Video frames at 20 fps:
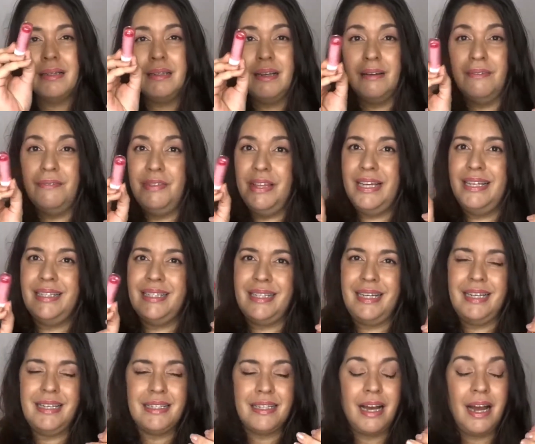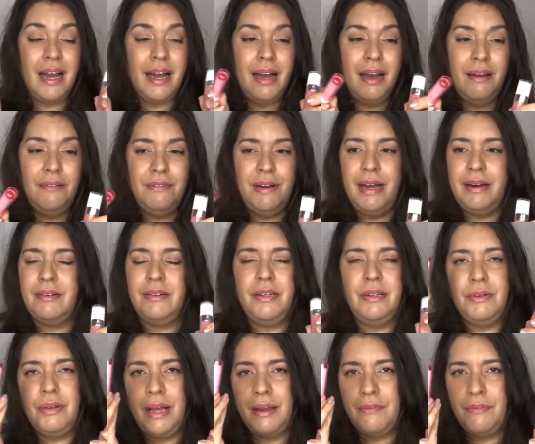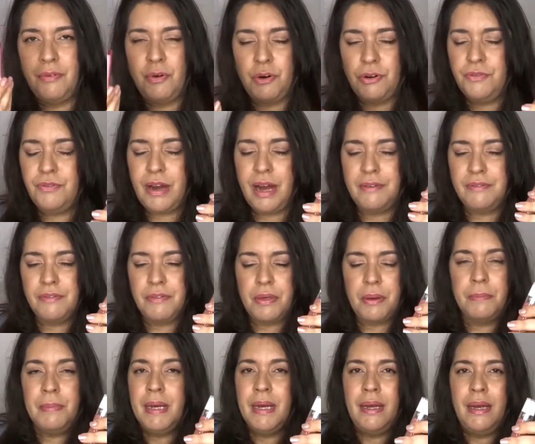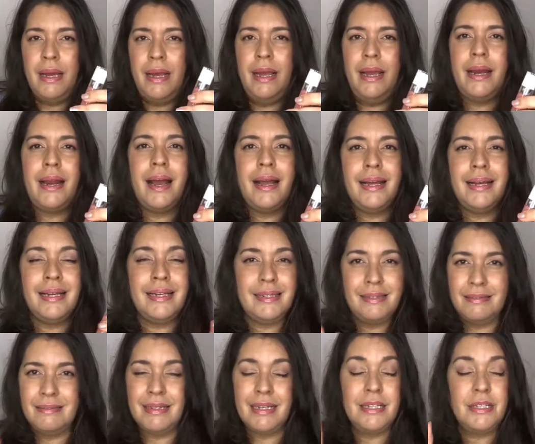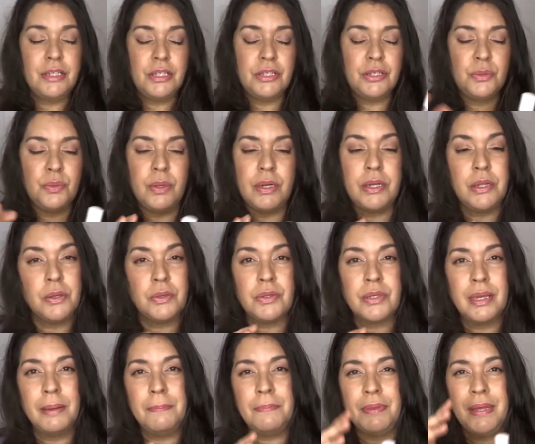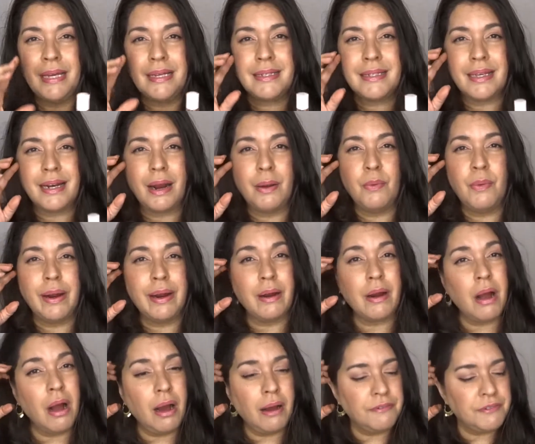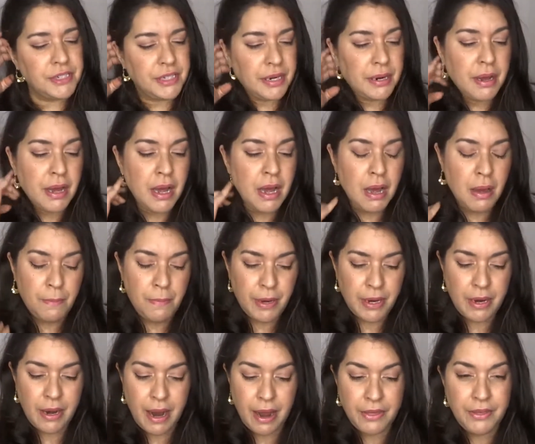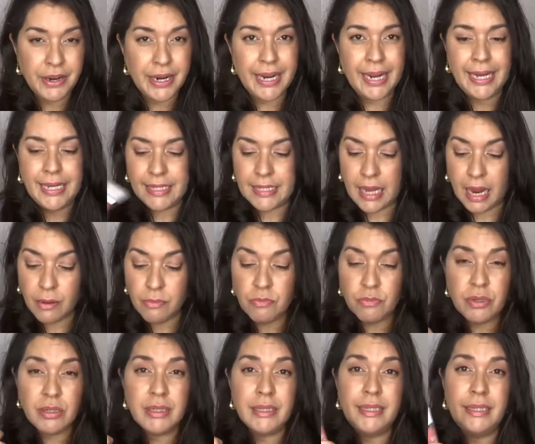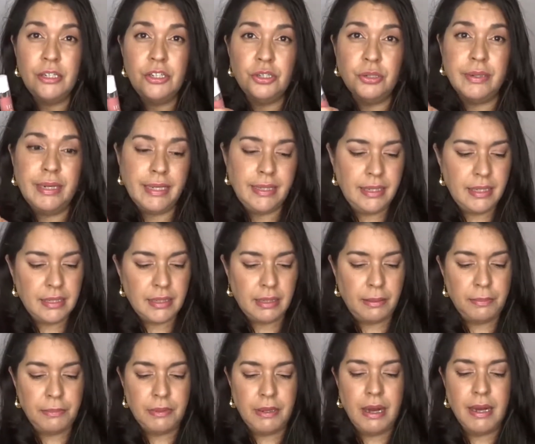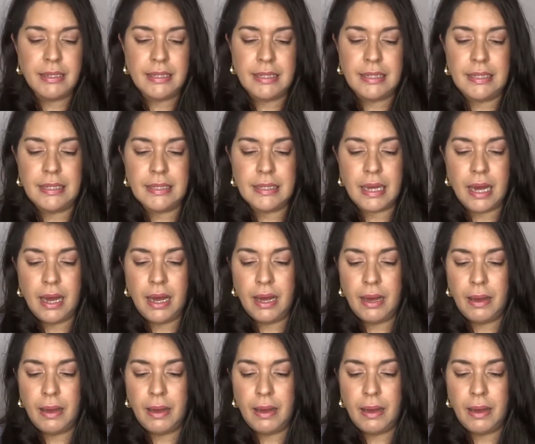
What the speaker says: I love these things. I have, I don't know, like 4 or 5 of them, and it's just one of those lip things that I wear often. But in either case, I'm really enjoying these lip glosses.